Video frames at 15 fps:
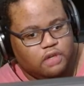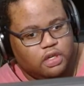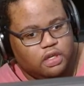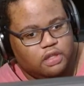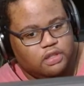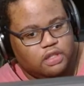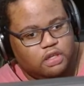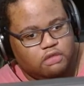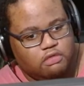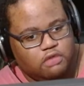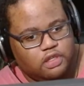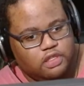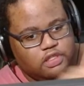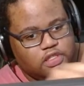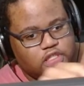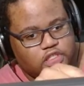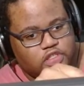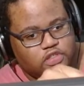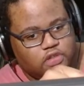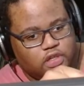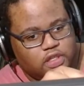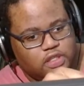on there was this
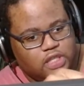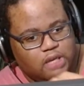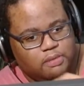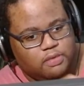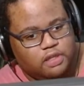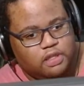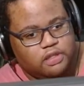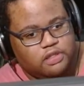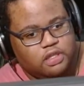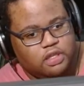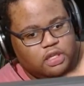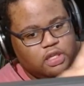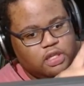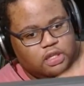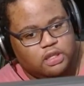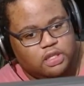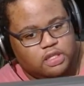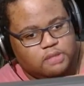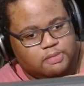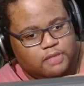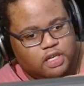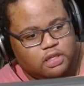drawing tablet,
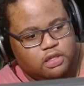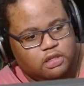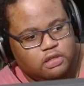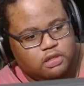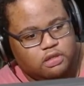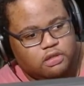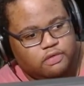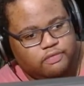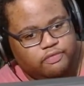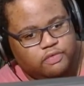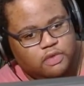this monitor,